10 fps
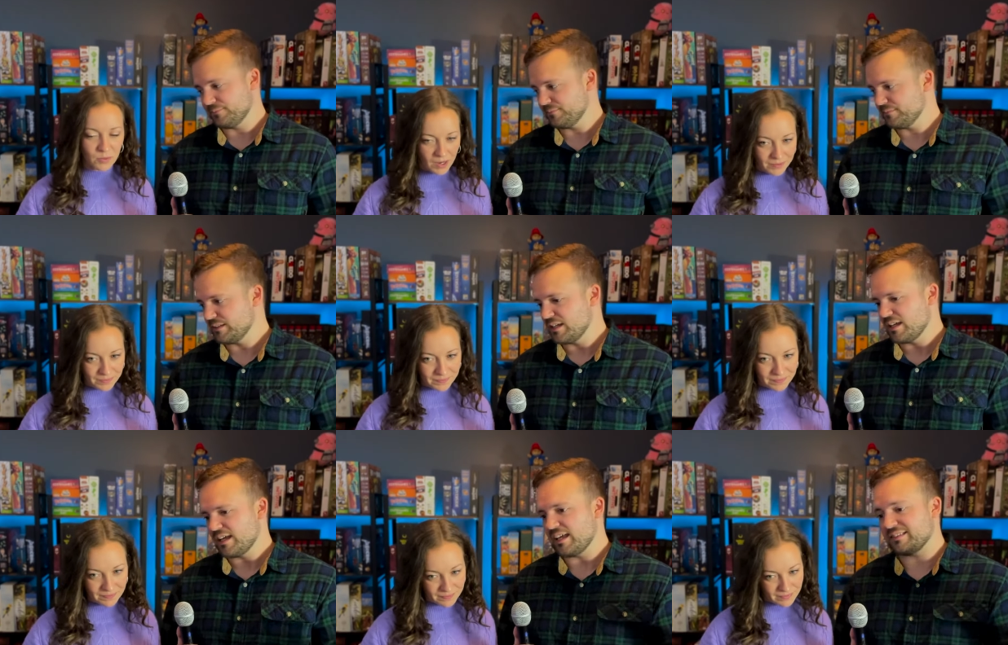Speaker 1: one.
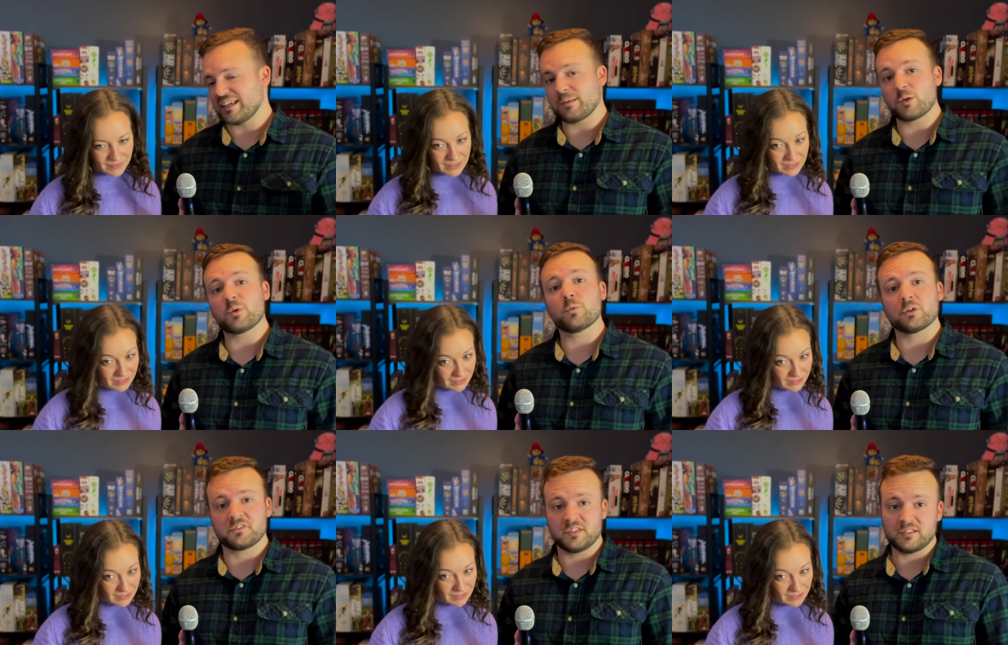Is a game that we were
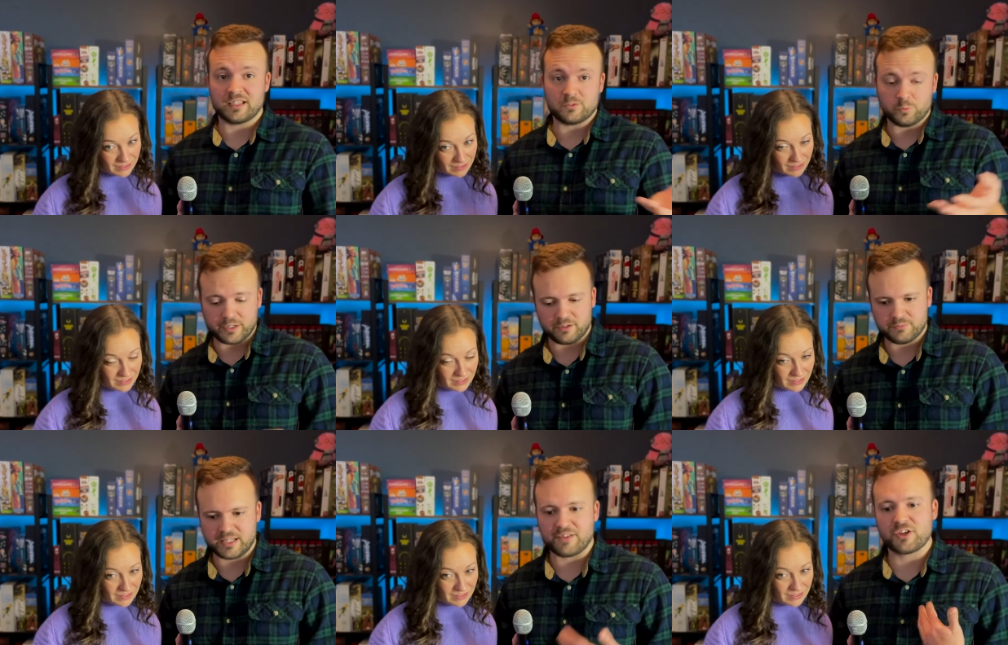sent as well.
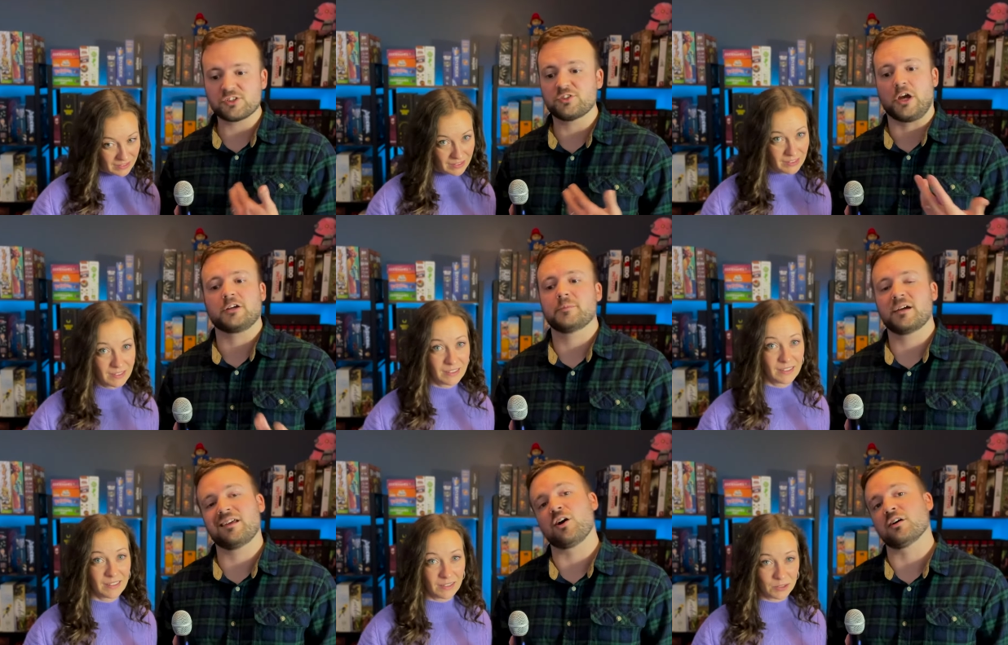And I've actually talked
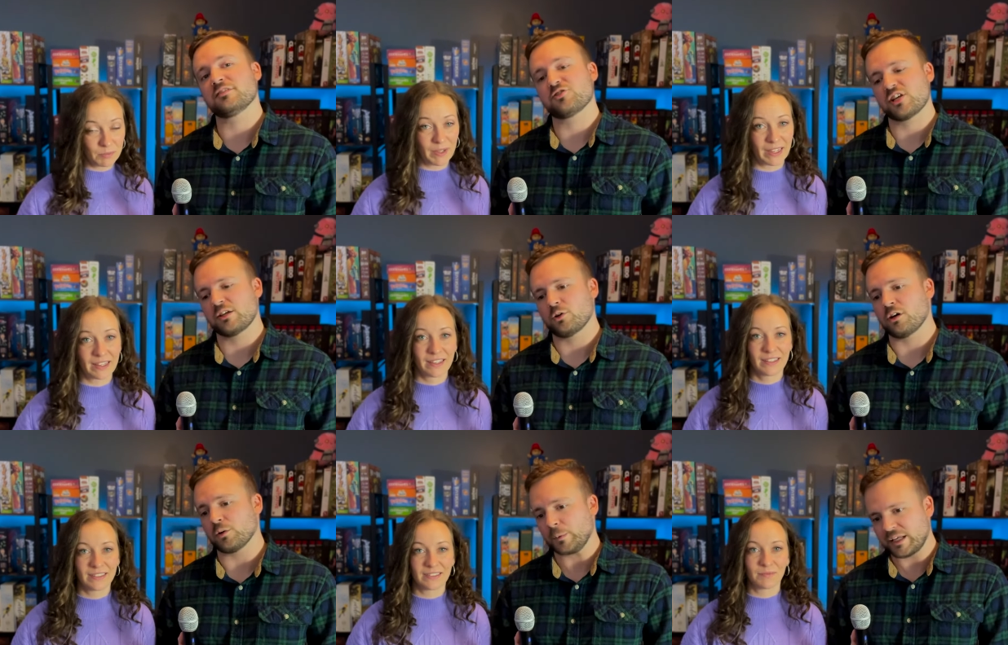about it on the channel
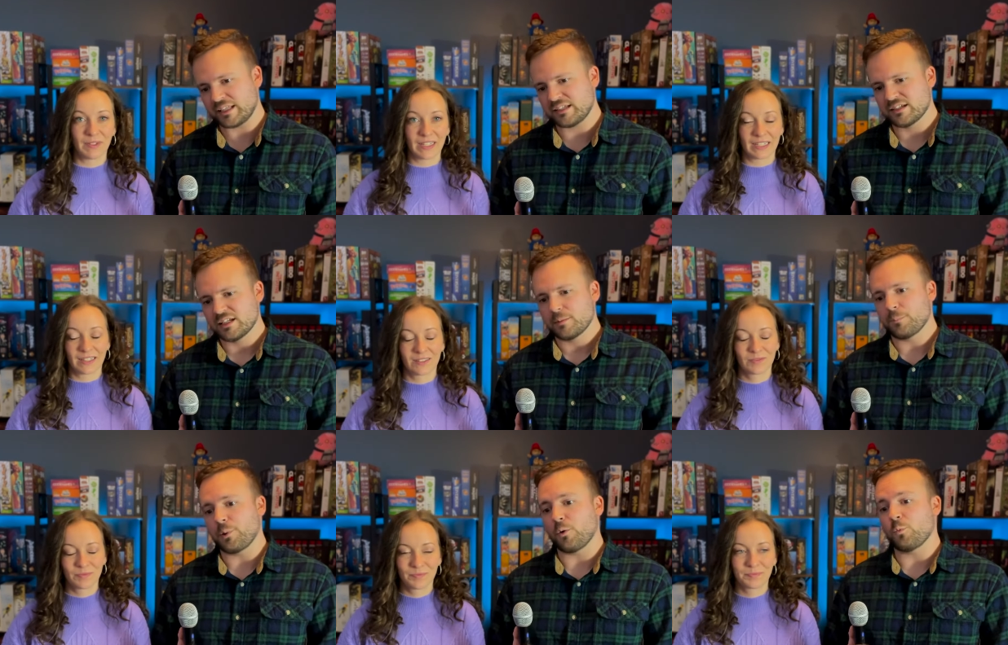already,
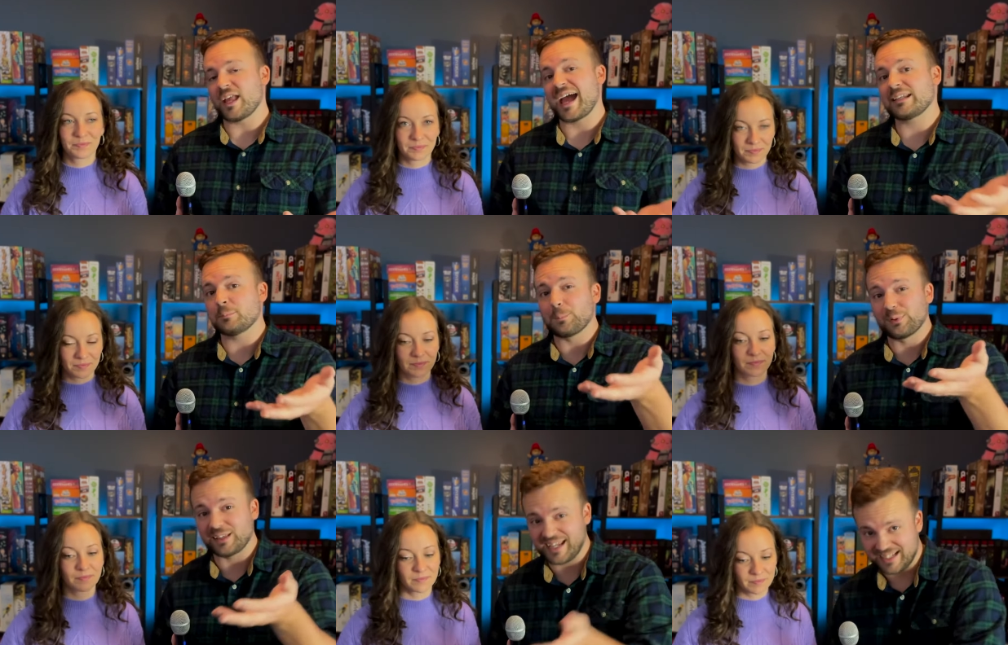but we hadn't
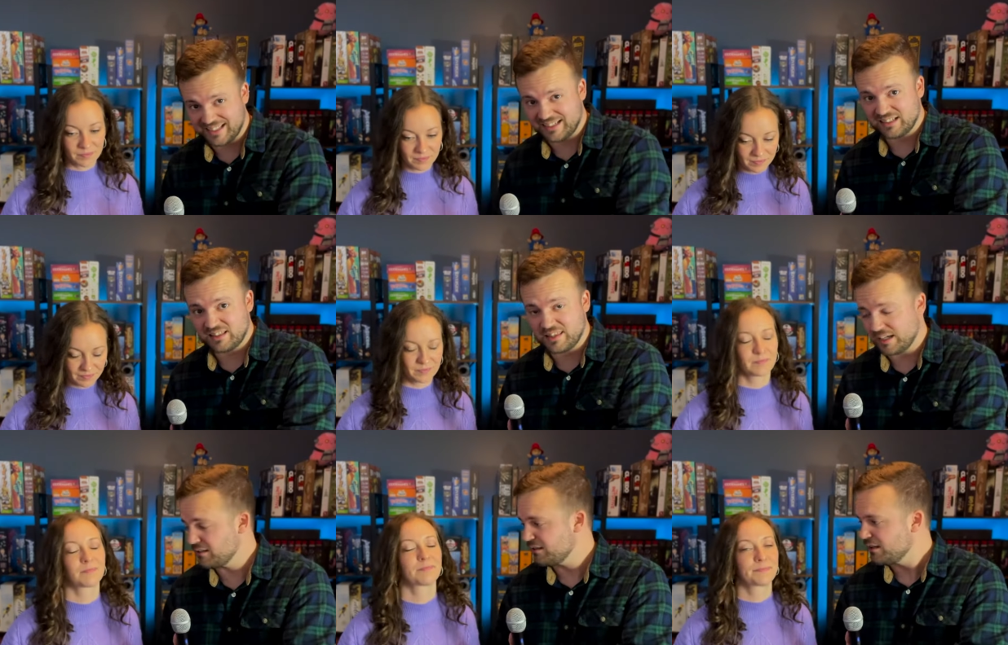played it
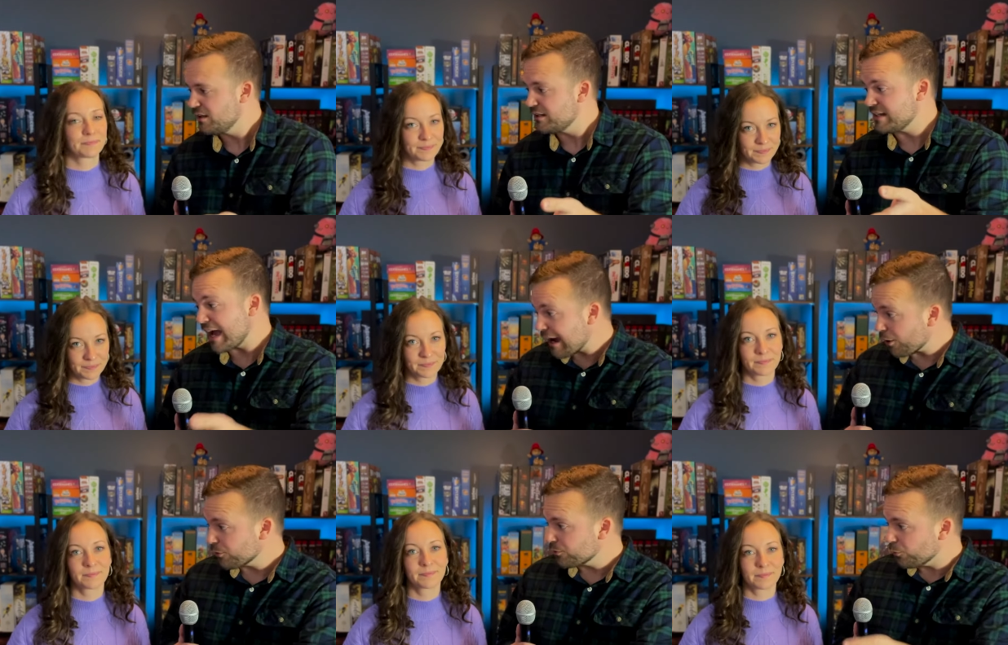then.
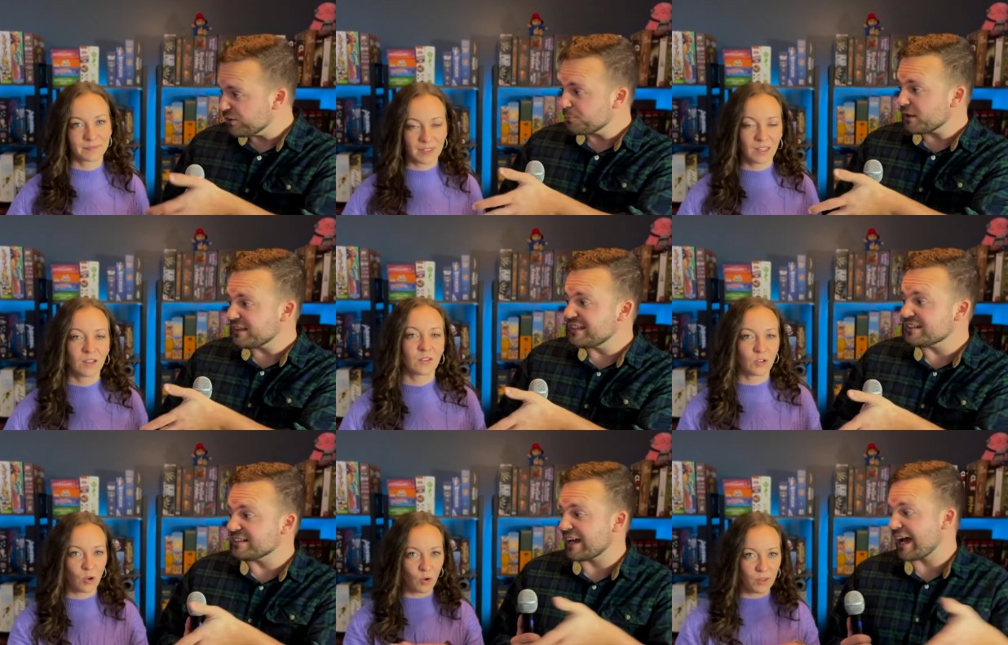Now we've played the, the
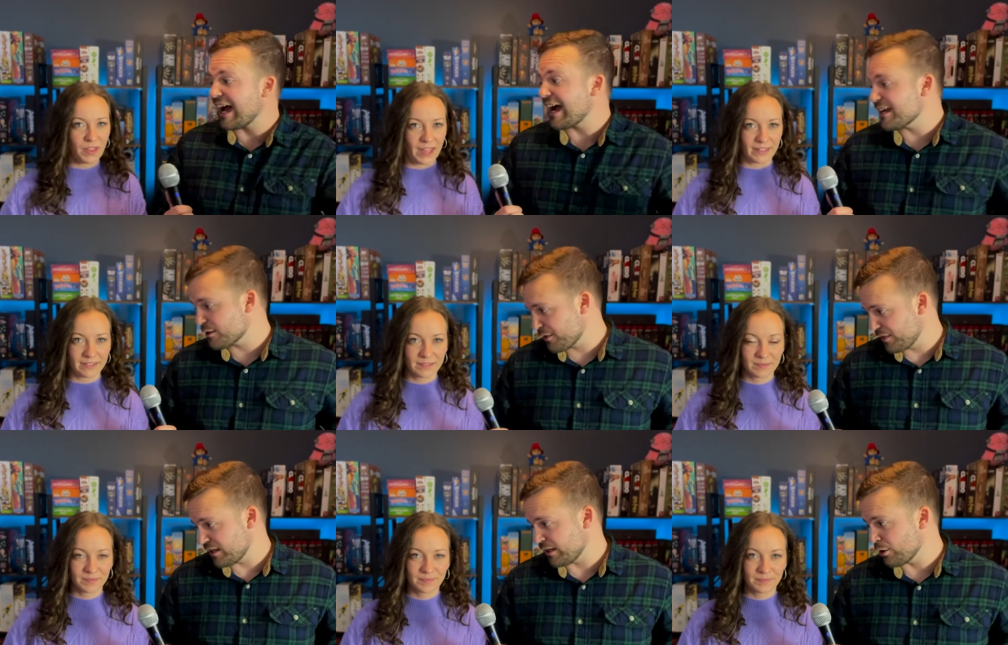entire
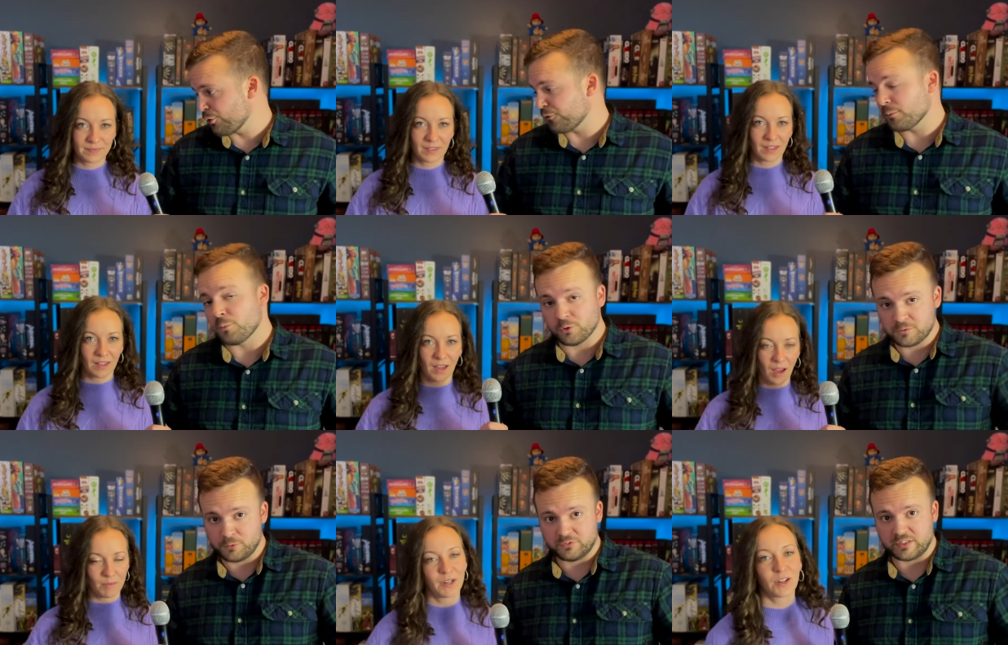thing. thing. over
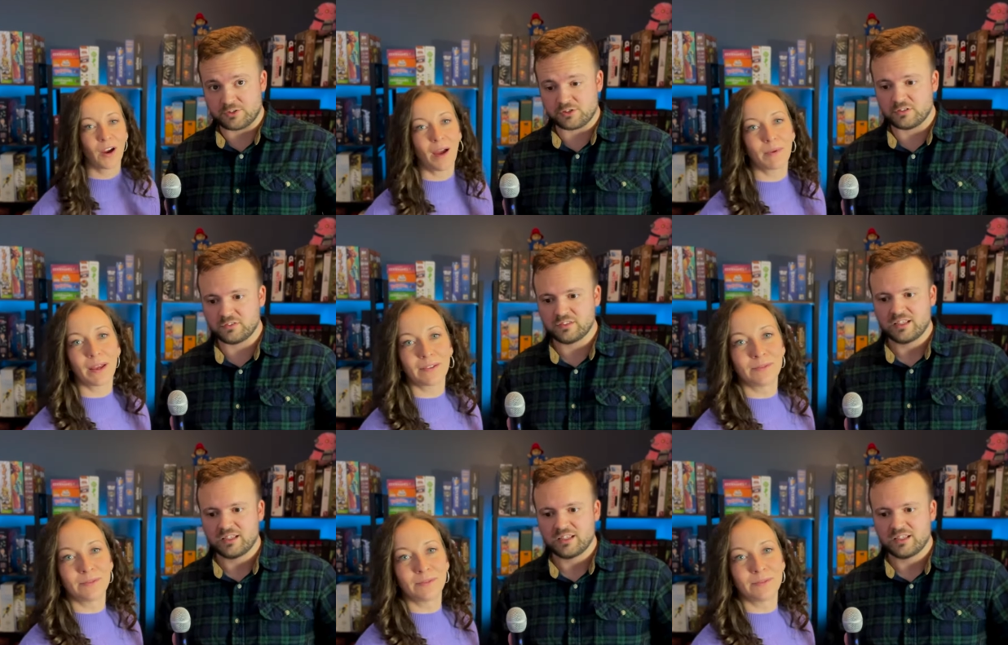multiple sessions. It.